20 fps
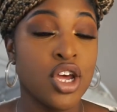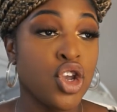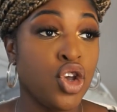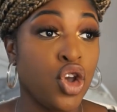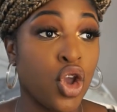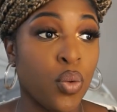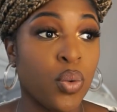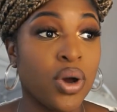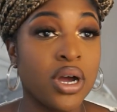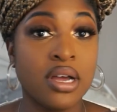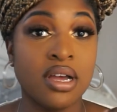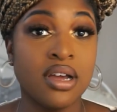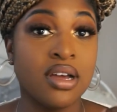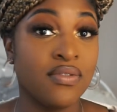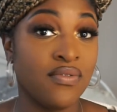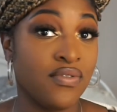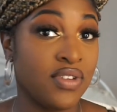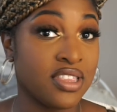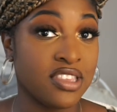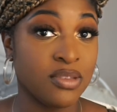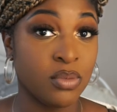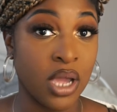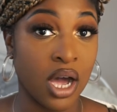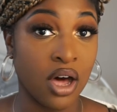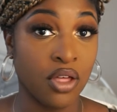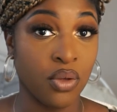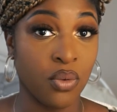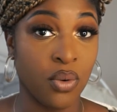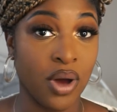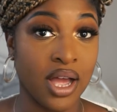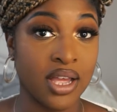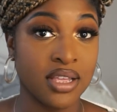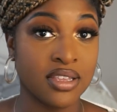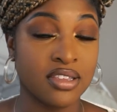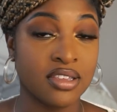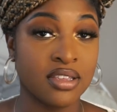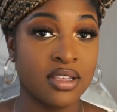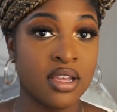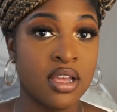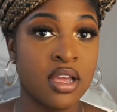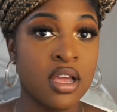No one can convince me otherwise.